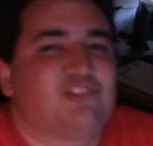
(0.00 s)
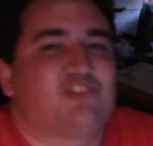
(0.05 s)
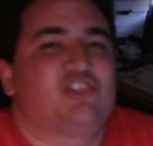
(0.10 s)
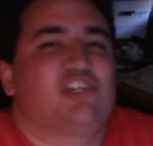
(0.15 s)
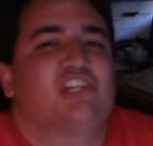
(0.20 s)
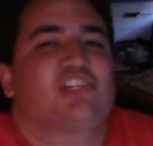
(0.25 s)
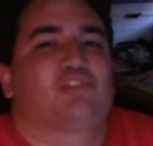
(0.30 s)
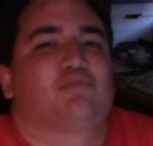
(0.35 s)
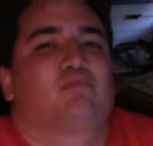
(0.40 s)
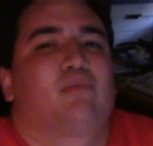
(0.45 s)

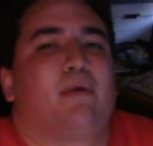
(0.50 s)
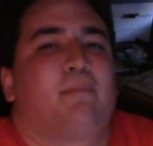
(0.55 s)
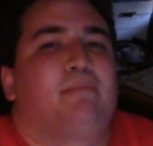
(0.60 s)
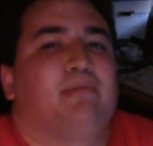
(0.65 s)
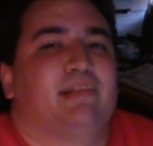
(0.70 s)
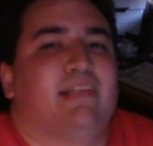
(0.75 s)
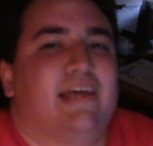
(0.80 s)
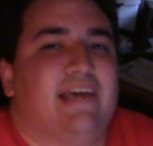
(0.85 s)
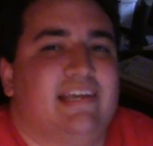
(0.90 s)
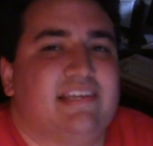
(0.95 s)
just
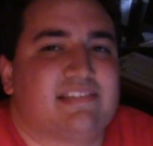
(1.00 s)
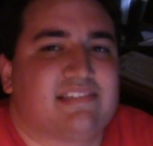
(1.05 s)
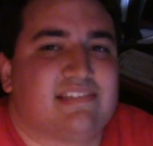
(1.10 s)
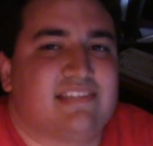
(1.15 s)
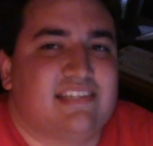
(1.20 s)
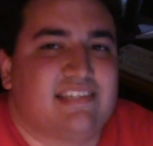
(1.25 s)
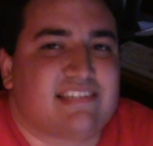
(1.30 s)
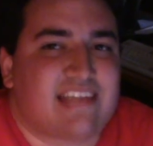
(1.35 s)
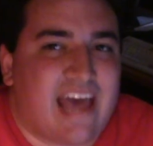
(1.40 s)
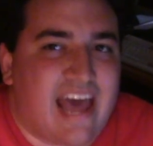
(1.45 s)
replace
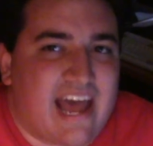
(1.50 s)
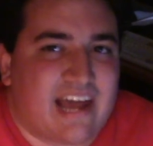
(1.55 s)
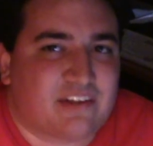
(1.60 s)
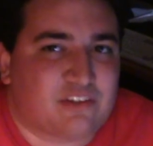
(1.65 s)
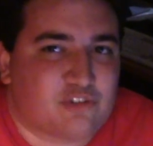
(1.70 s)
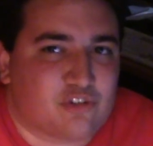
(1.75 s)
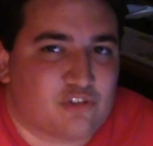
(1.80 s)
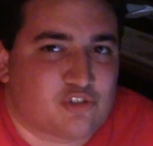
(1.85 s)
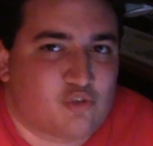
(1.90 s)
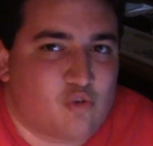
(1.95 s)
these
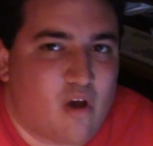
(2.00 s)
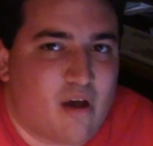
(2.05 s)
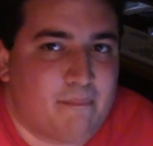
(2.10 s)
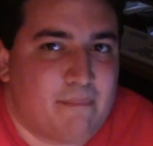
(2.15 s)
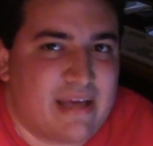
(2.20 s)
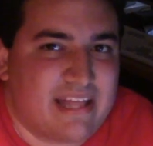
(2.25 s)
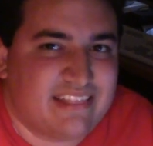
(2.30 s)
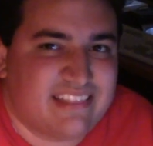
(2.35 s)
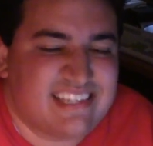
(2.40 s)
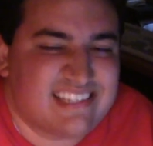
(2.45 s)
actors who have
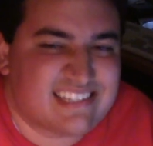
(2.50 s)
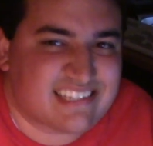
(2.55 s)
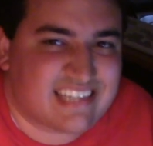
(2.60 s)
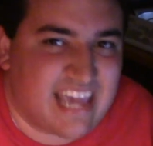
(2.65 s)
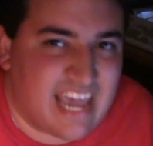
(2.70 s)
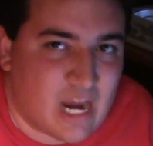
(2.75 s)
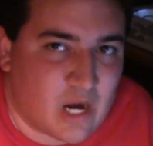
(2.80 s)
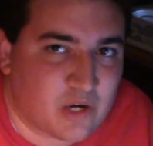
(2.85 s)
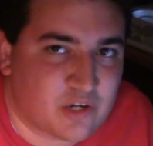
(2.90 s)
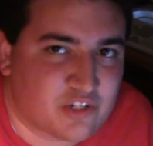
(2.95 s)
been these
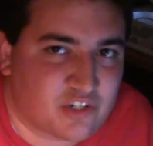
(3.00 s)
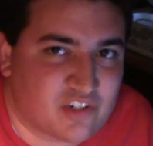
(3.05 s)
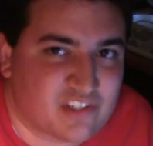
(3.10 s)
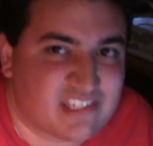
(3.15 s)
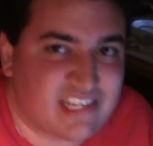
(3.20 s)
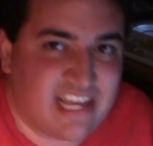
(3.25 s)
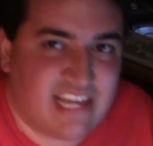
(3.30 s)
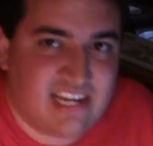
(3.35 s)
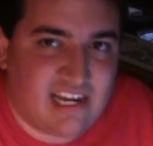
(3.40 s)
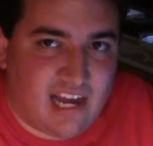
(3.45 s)

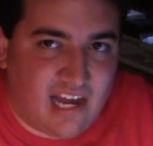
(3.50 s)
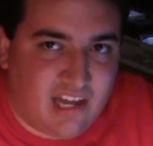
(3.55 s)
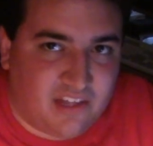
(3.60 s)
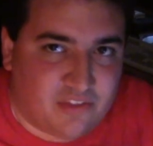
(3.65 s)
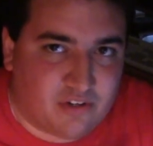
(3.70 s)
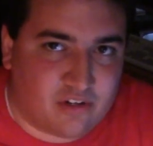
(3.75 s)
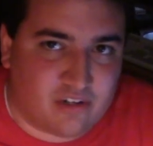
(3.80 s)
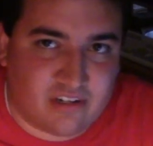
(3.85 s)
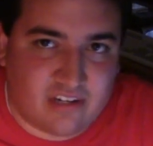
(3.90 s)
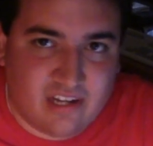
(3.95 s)
characters in
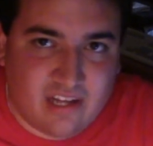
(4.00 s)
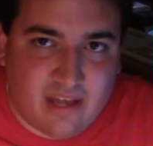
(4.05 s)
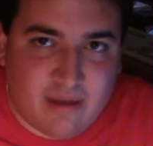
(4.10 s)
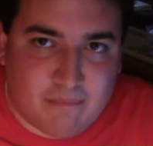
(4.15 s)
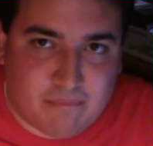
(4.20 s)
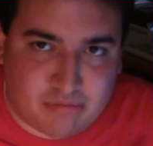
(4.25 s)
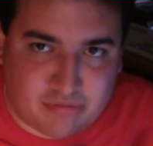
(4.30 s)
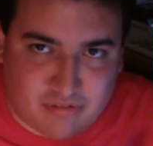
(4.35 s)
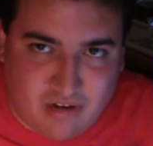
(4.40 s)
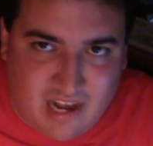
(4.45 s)
other
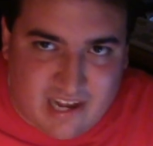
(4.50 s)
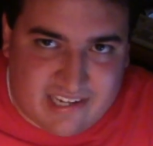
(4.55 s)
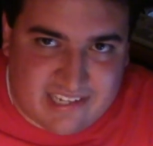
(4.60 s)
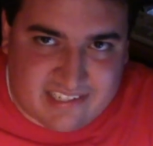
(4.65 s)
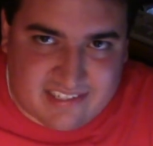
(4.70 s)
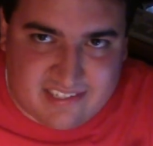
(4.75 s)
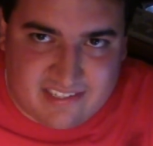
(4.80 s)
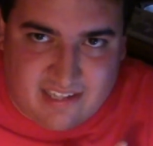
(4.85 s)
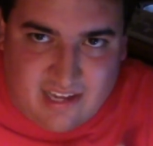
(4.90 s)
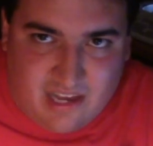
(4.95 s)

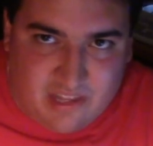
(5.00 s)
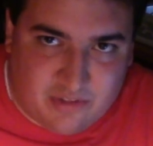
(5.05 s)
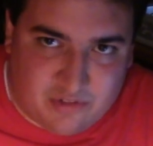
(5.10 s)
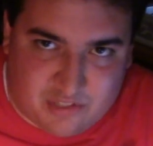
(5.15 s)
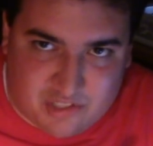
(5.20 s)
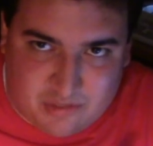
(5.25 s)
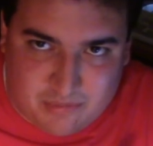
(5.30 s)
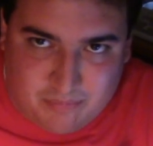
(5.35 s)
products and other